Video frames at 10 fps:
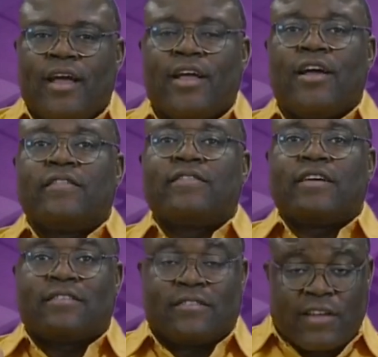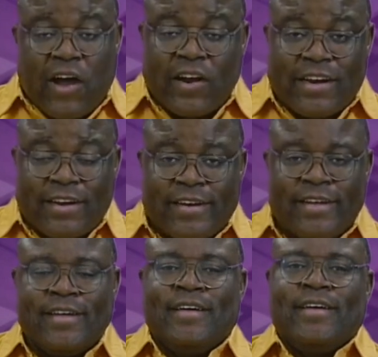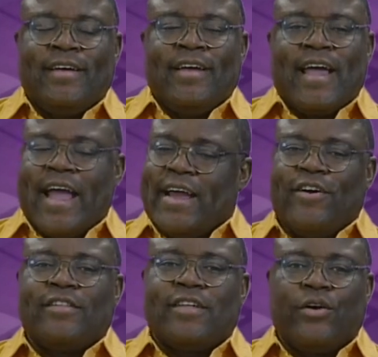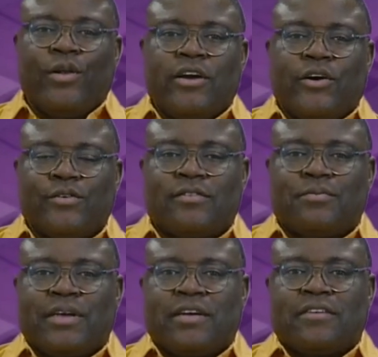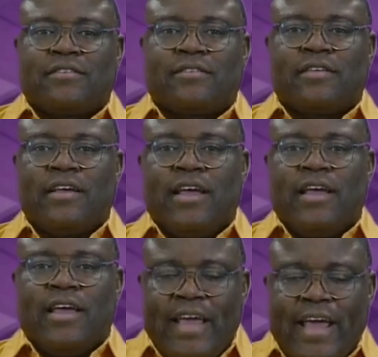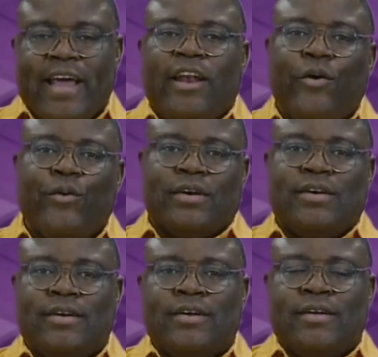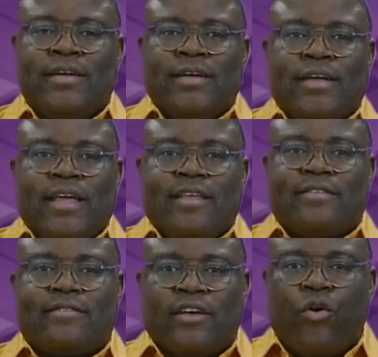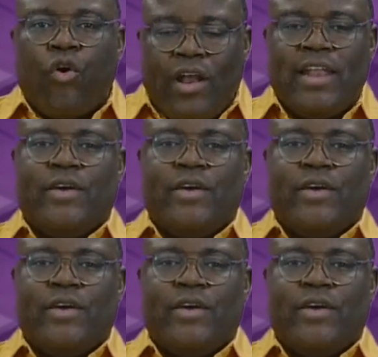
God the Son, and God the Holy Ghost, because He alone is the Holy